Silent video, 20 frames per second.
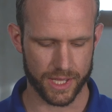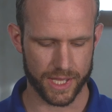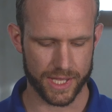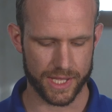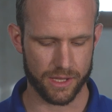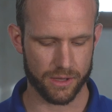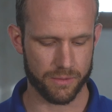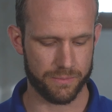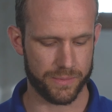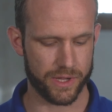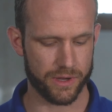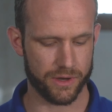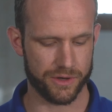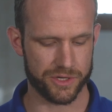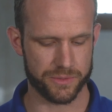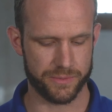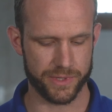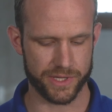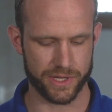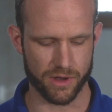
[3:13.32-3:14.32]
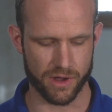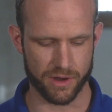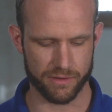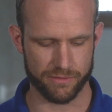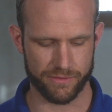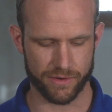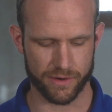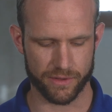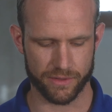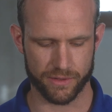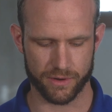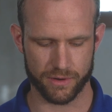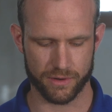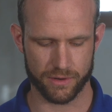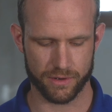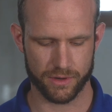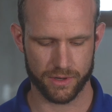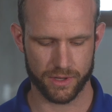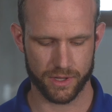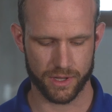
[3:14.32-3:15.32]
He appeared to be going
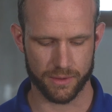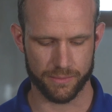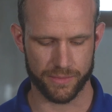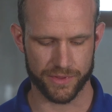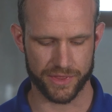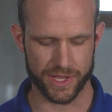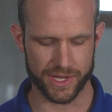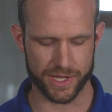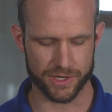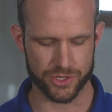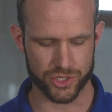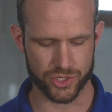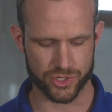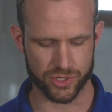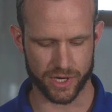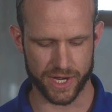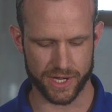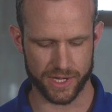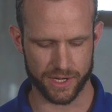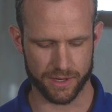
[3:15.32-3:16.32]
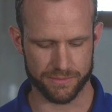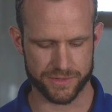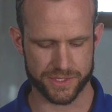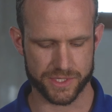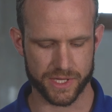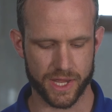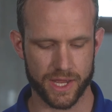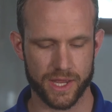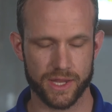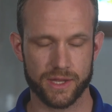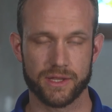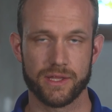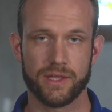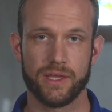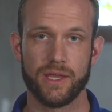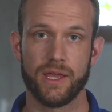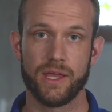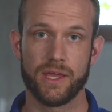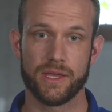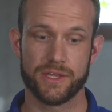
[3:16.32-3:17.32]
further, but they constrained him, saying,
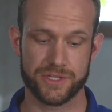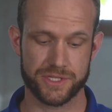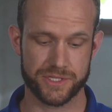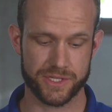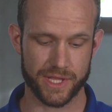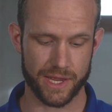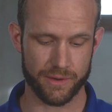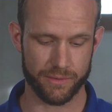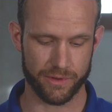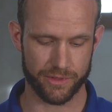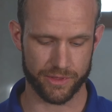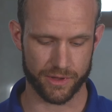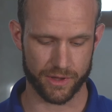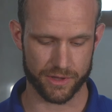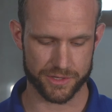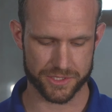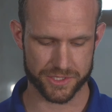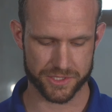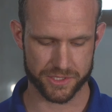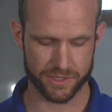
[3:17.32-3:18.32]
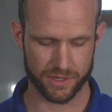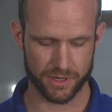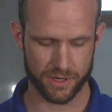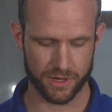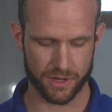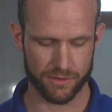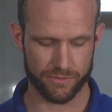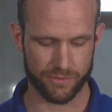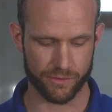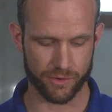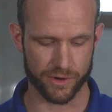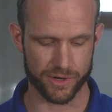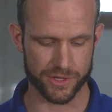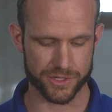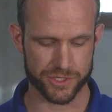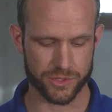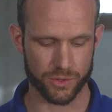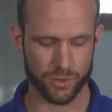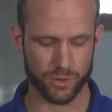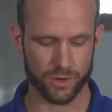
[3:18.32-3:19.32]
Stay with us, for it
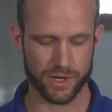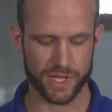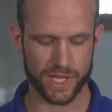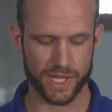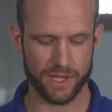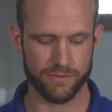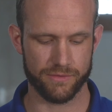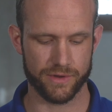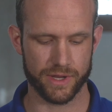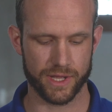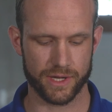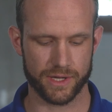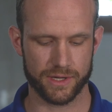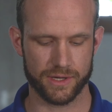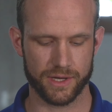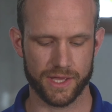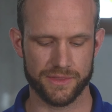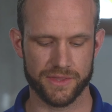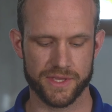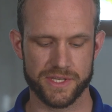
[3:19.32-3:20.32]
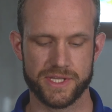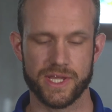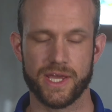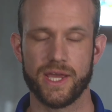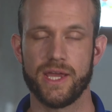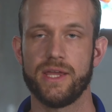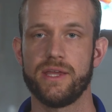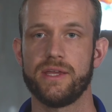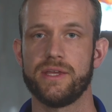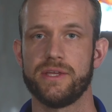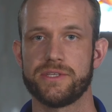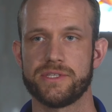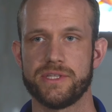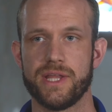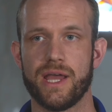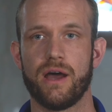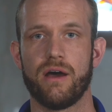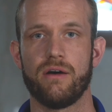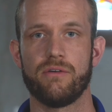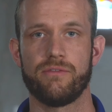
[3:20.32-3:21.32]
is toward evening, and the day is
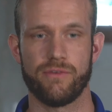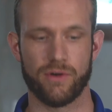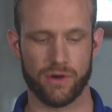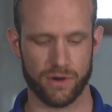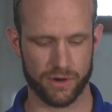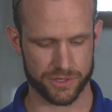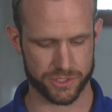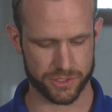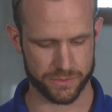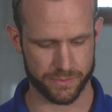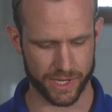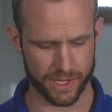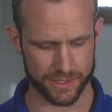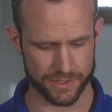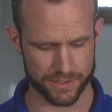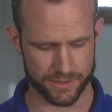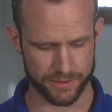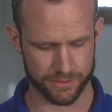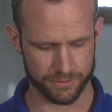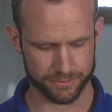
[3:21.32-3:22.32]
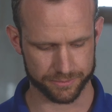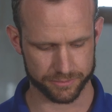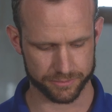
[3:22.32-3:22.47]
now far spent.